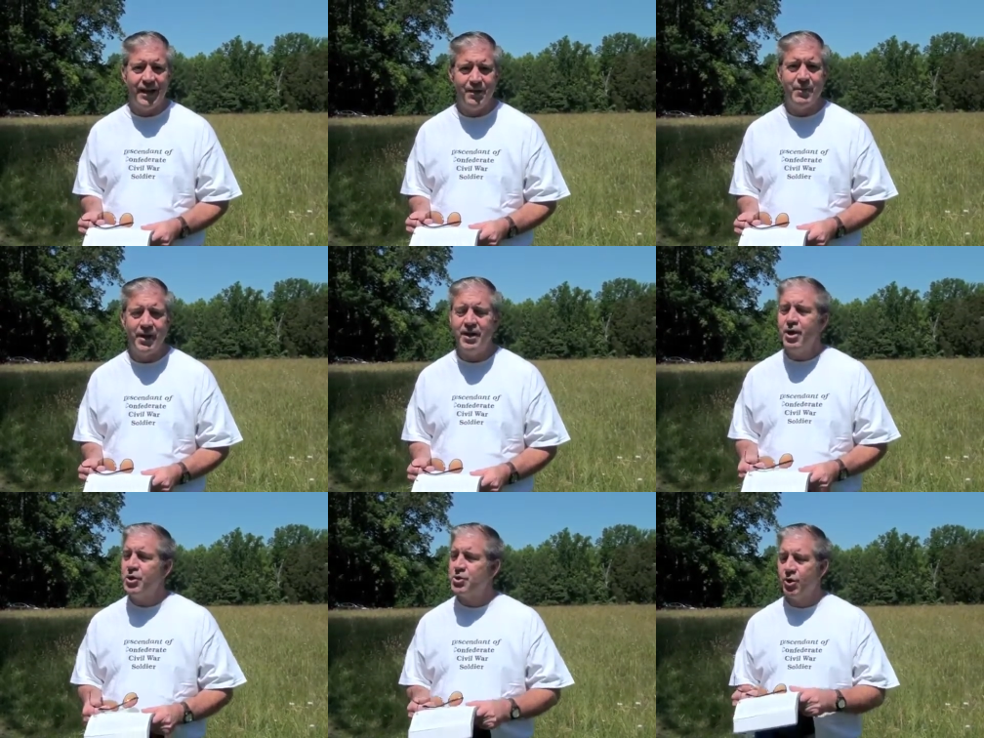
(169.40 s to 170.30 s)
Amen.
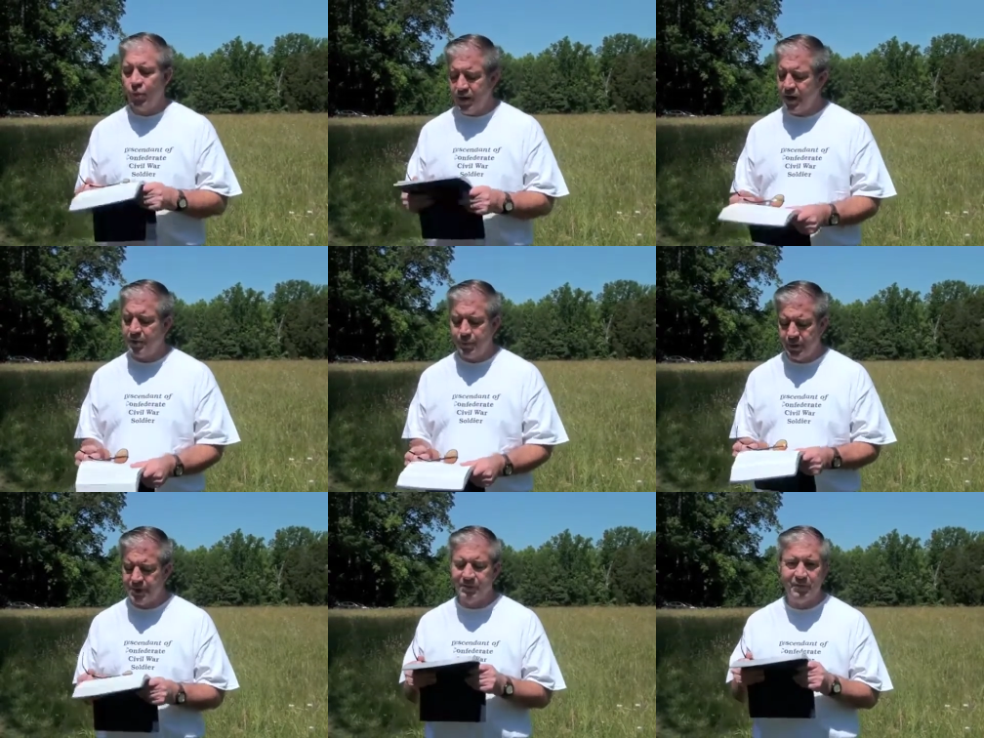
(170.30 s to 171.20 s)
So we need to
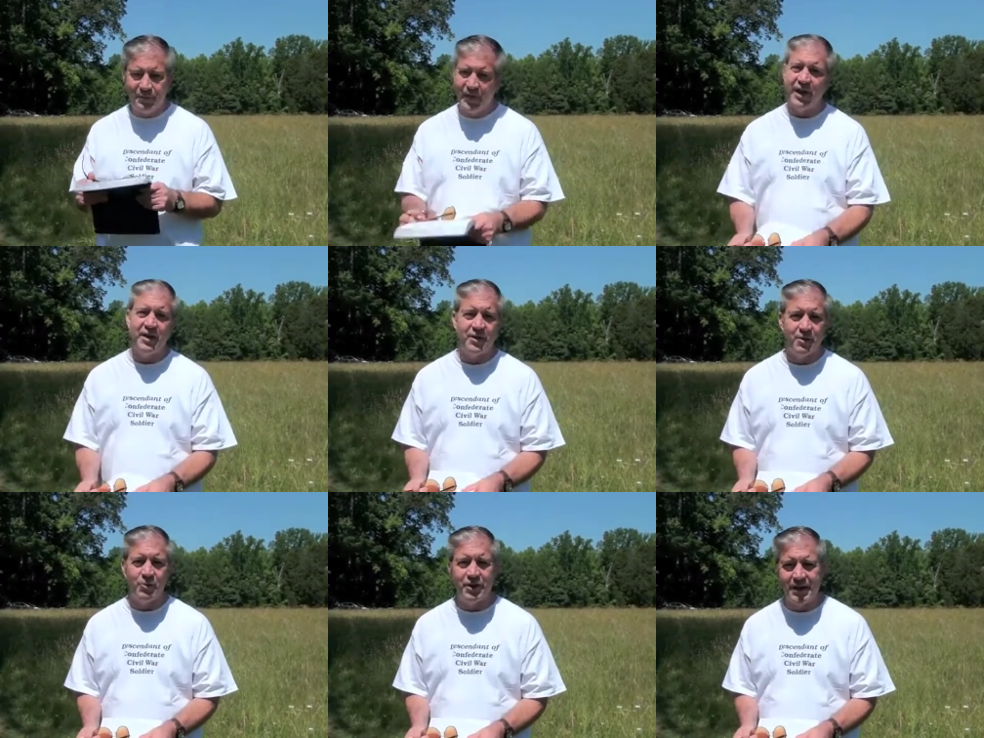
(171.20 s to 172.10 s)
put some faith
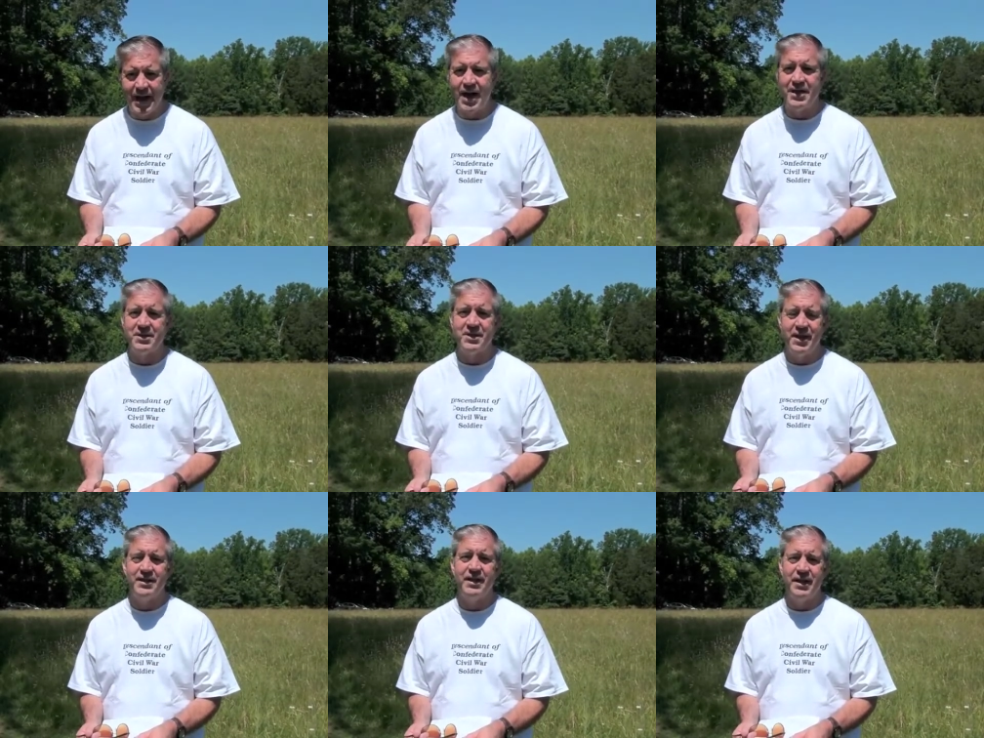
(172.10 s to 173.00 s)
in what God has
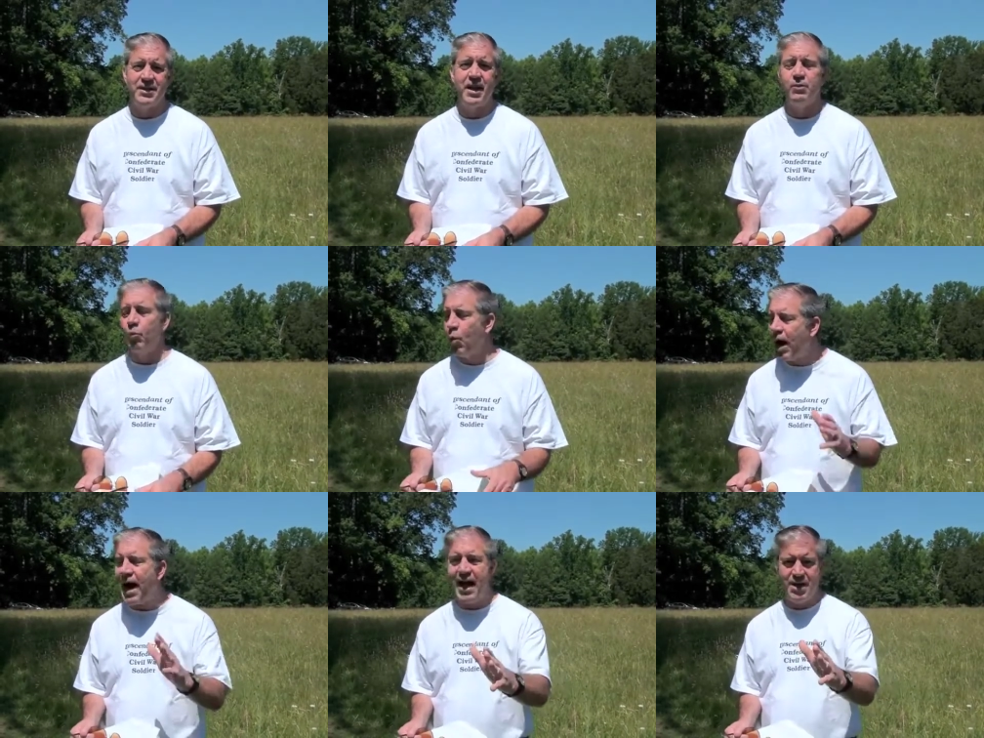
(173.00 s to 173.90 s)
said to us and
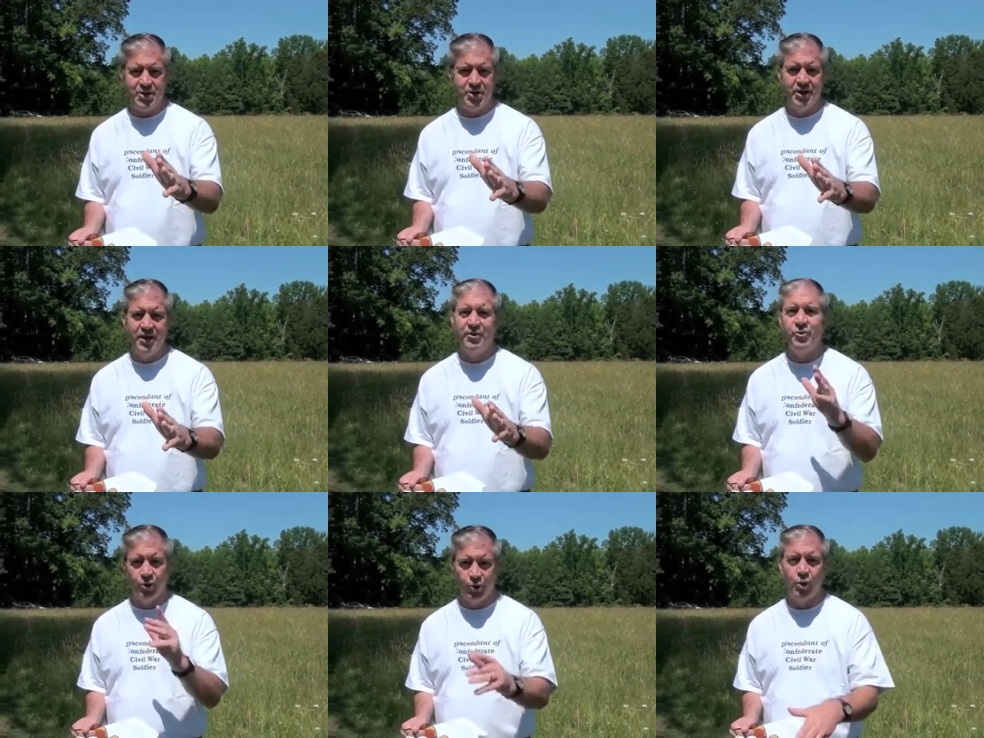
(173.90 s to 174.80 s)
watch
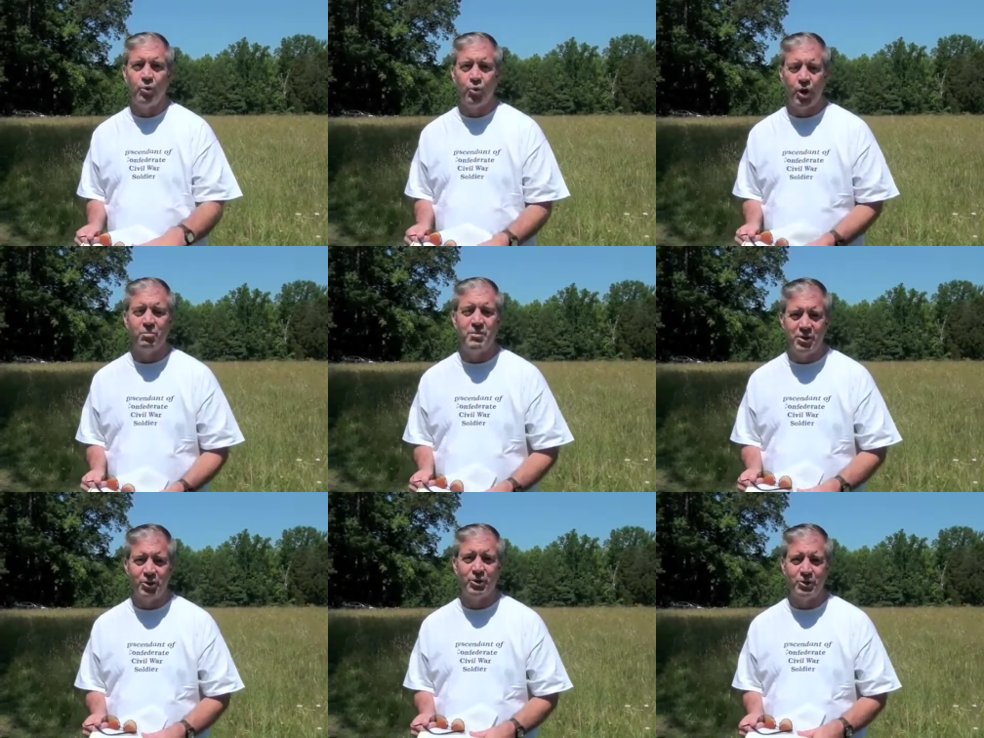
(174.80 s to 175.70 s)
the Lord work
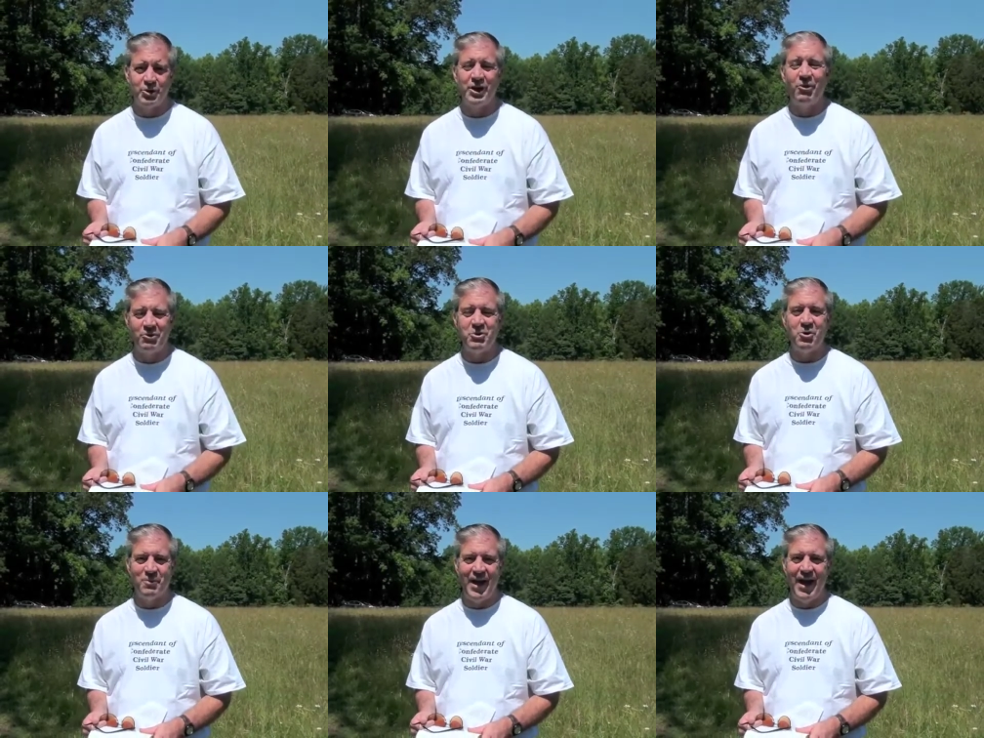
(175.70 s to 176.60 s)
miracles on
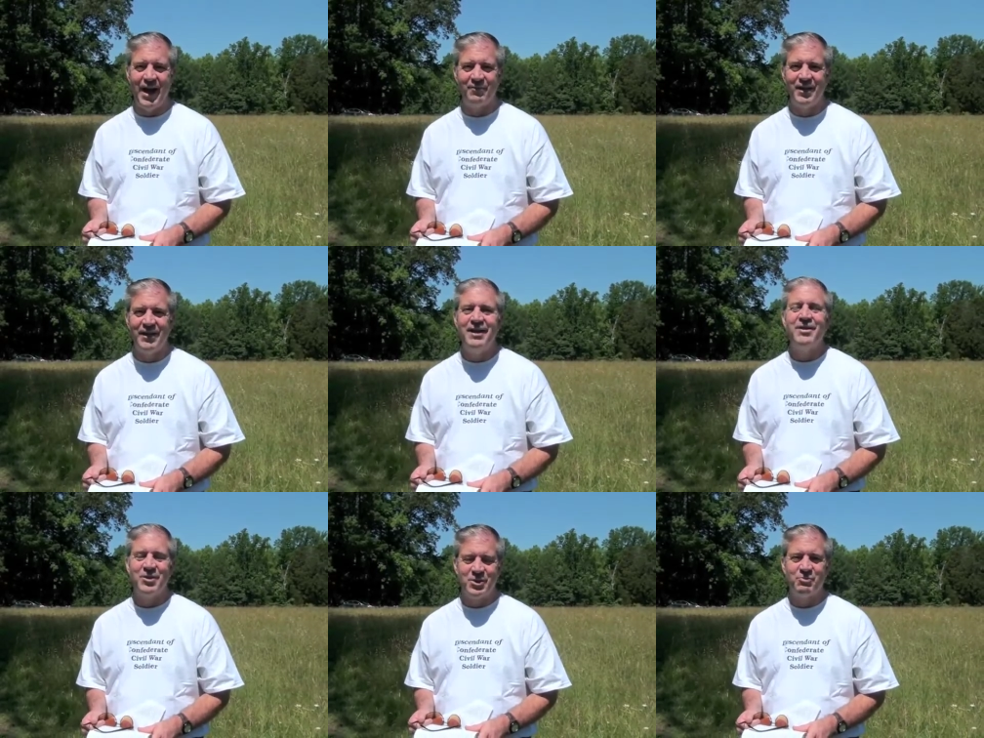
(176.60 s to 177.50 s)
your behalf.
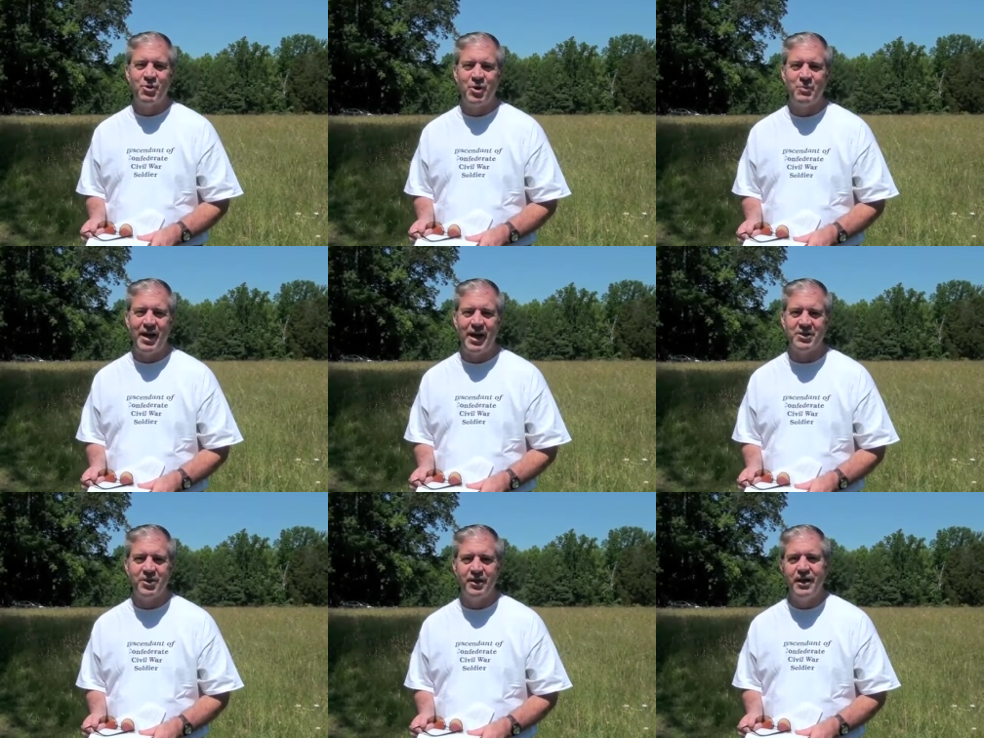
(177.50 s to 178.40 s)
This is Brother
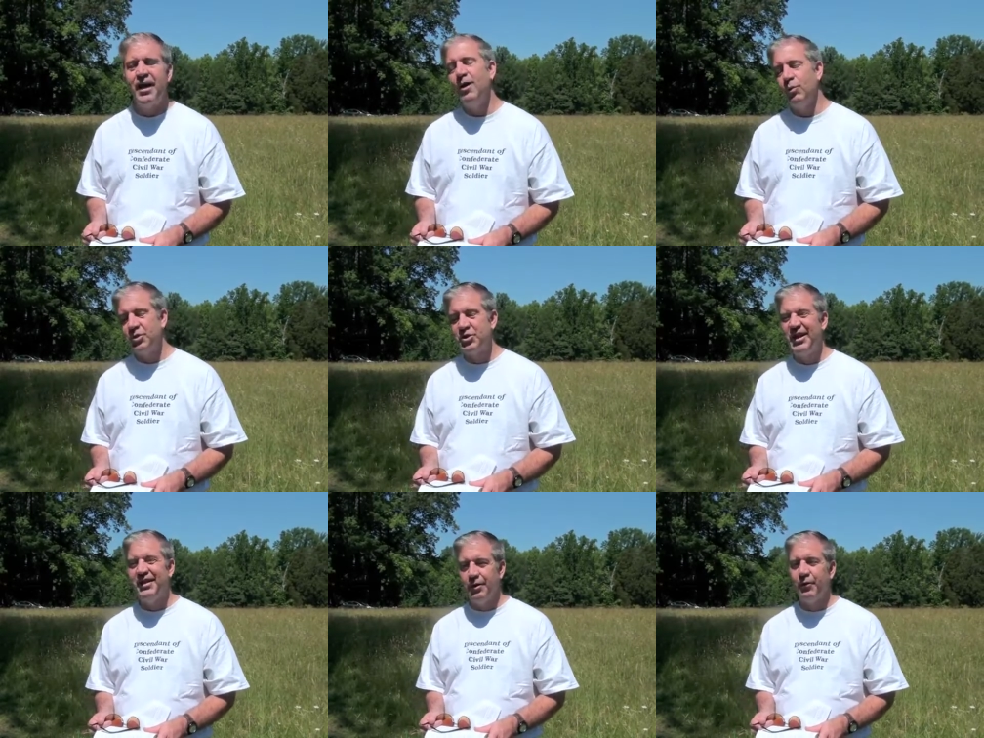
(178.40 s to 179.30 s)
Paxton, and we'll see
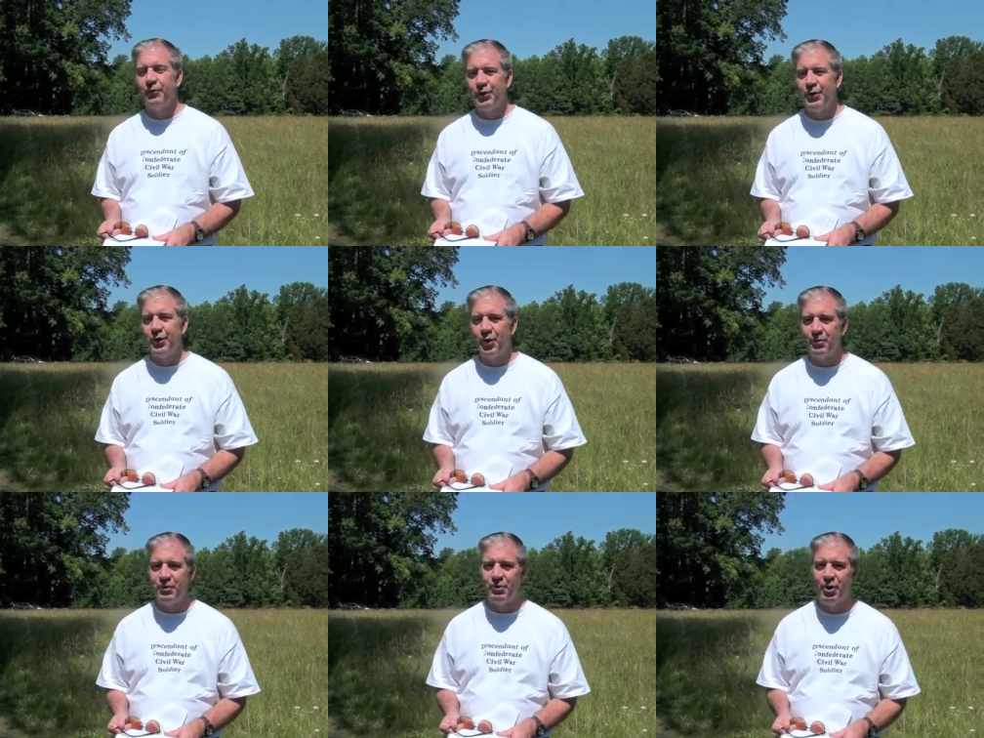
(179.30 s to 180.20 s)
you a little further on
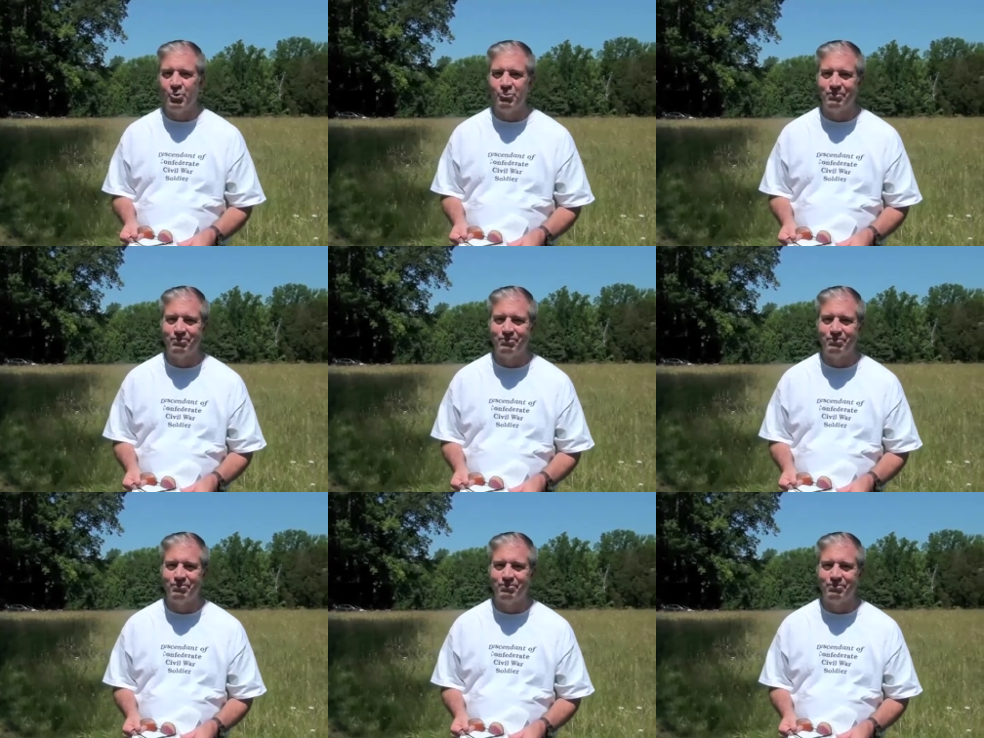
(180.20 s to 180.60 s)
up the road.